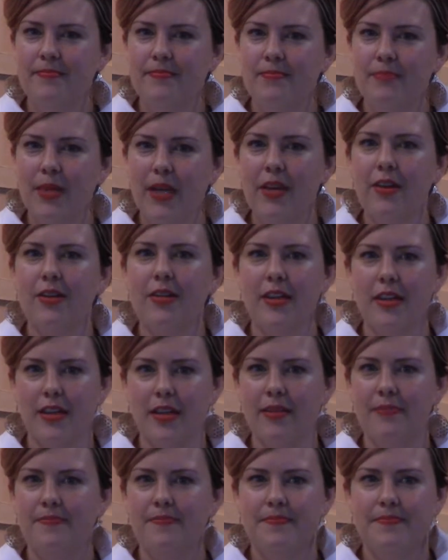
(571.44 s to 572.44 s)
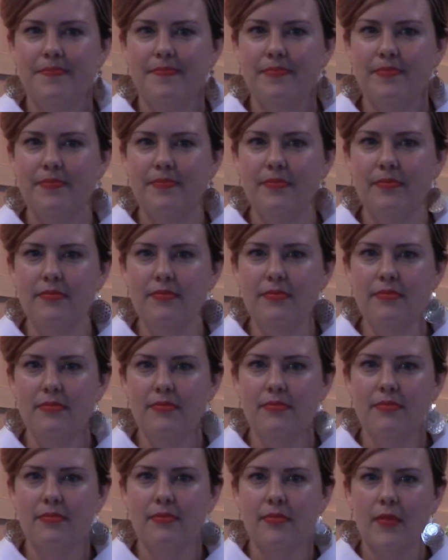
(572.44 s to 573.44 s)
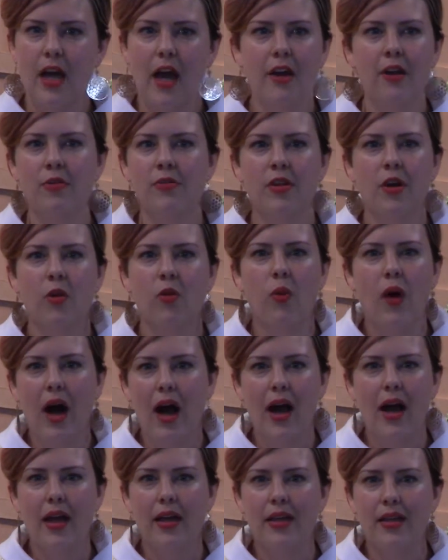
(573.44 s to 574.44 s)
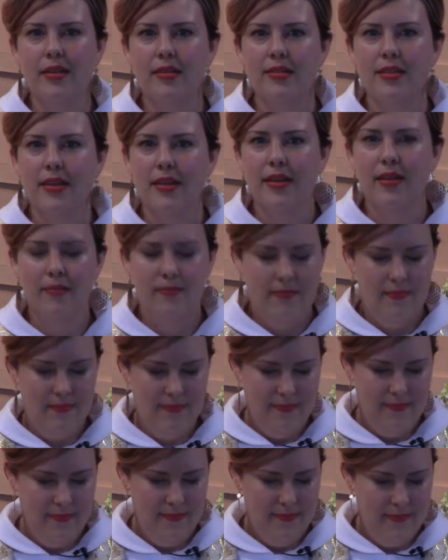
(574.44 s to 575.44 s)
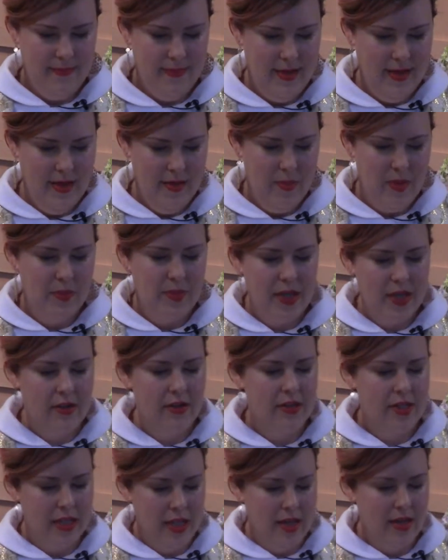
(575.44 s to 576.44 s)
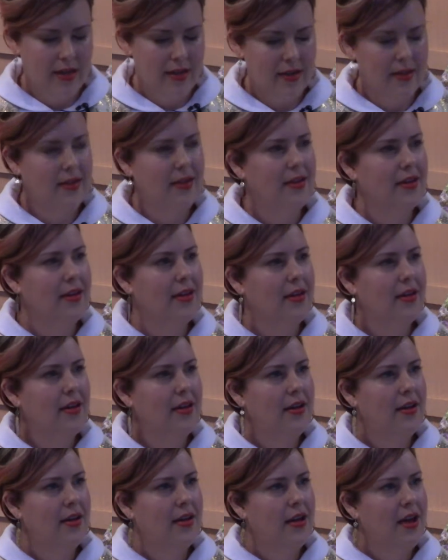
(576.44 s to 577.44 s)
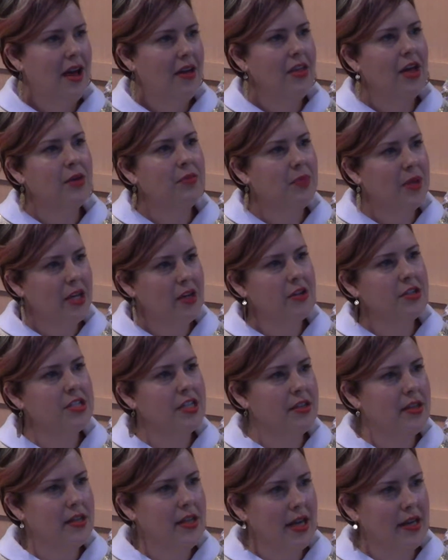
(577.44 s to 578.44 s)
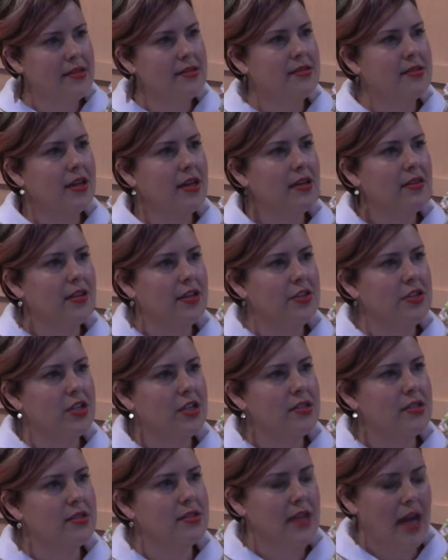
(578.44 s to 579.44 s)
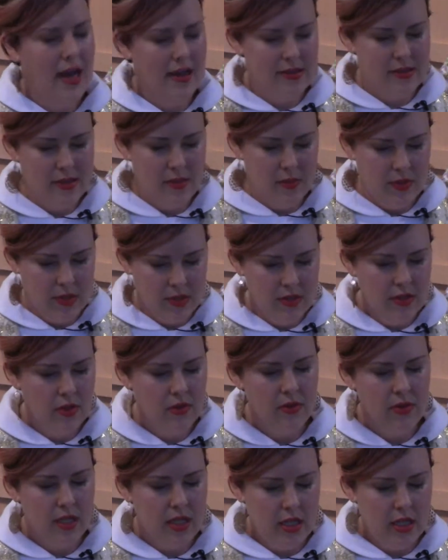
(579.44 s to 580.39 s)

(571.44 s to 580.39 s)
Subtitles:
Peter did it. I don't know why he did it, but Peter did. And then Peter did the next thing that Jesus asked him to do.